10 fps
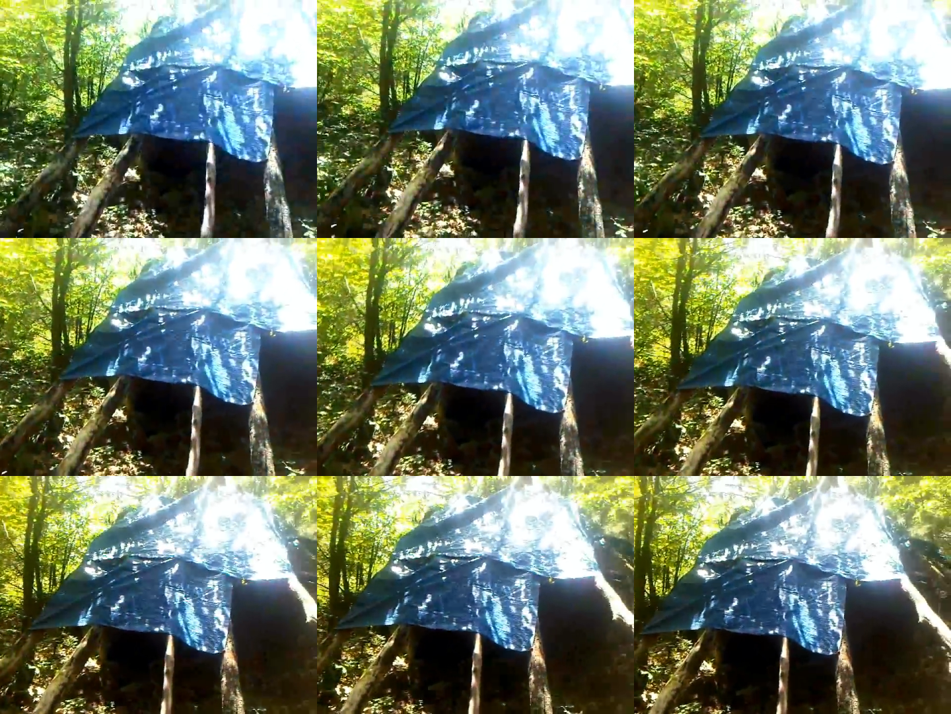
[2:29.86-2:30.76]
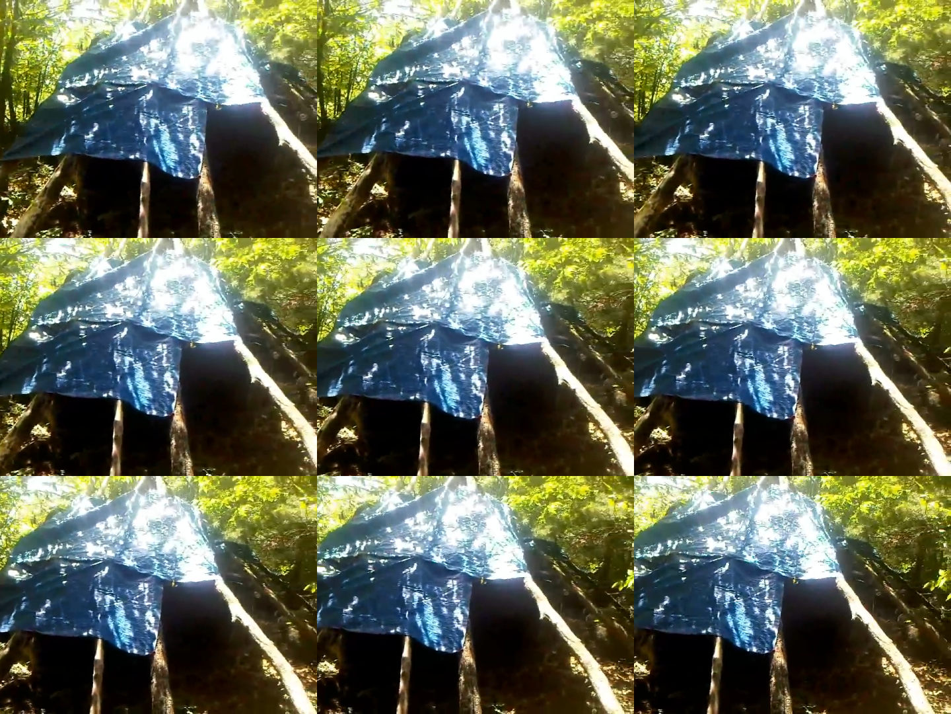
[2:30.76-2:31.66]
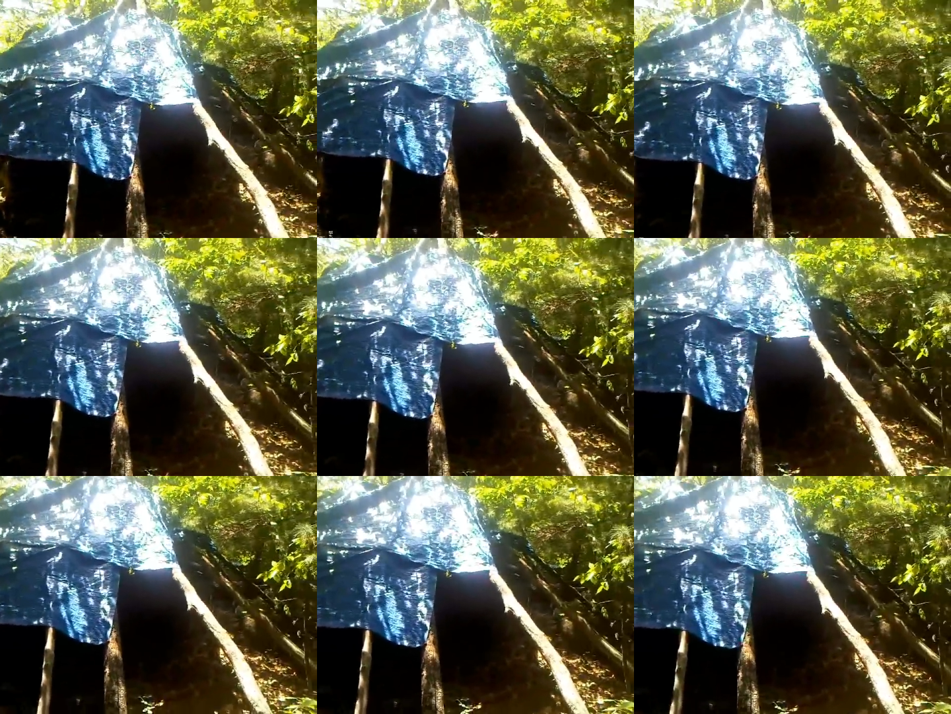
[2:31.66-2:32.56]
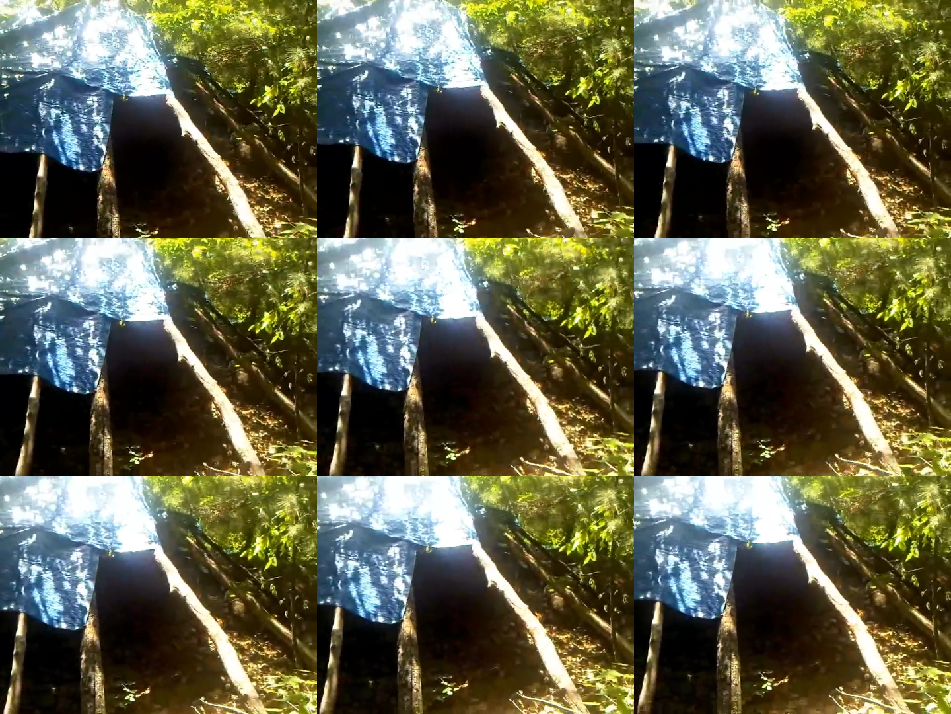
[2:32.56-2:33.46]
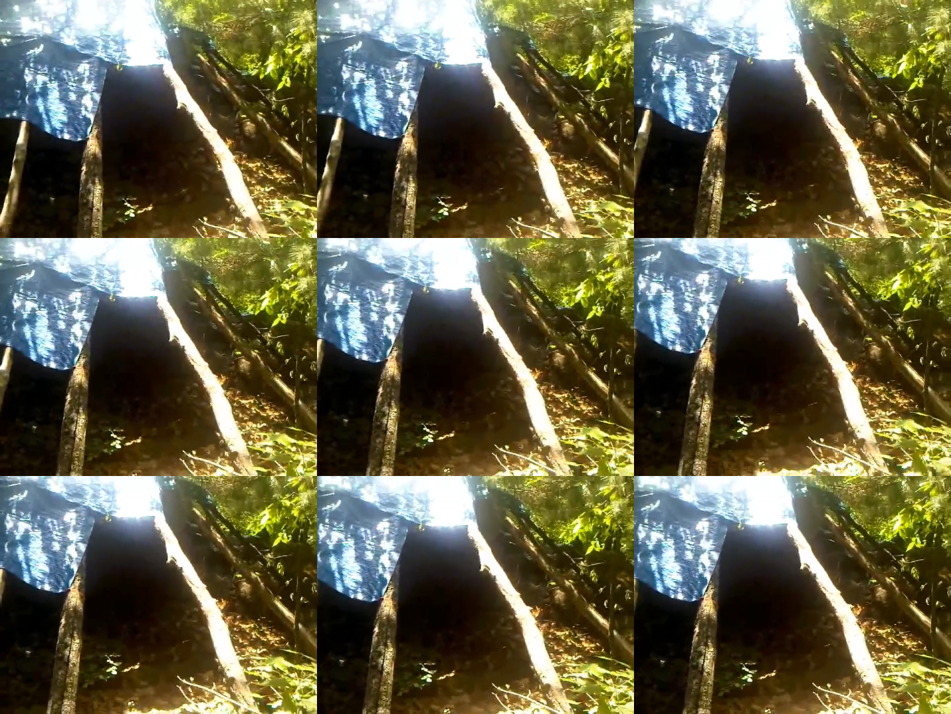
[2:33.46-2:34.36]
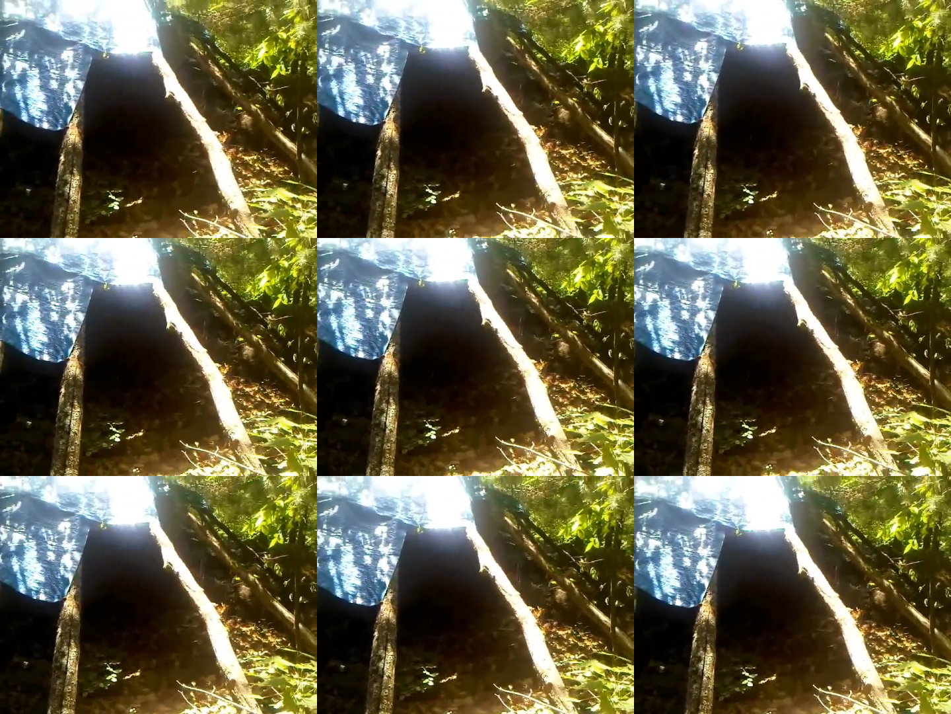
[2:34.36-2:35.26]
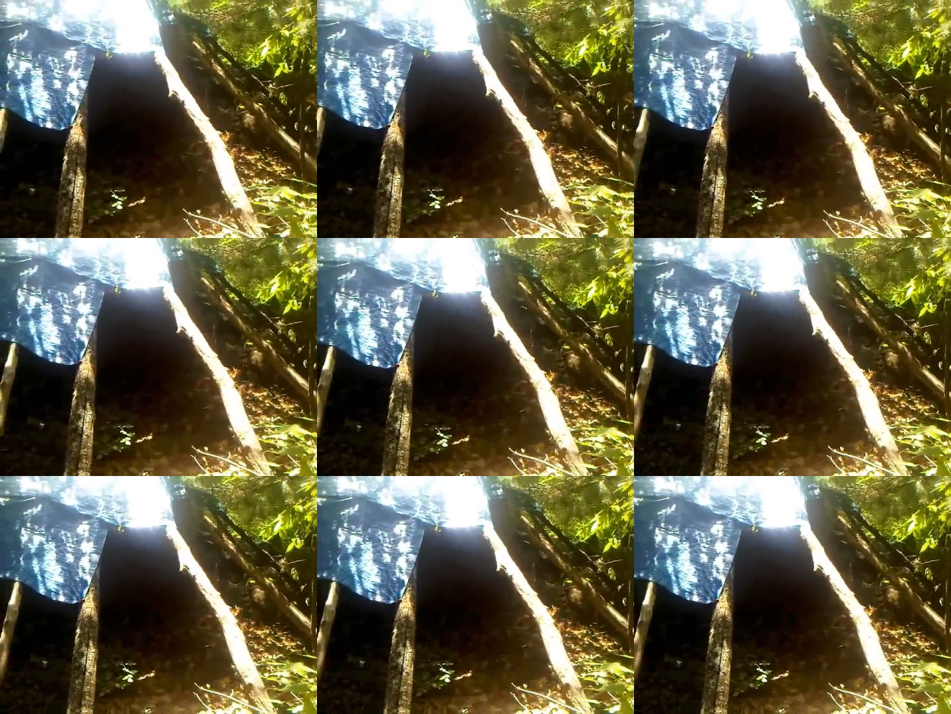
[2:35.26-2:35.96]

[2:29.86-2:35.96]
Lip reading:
[unreadable: no face in view]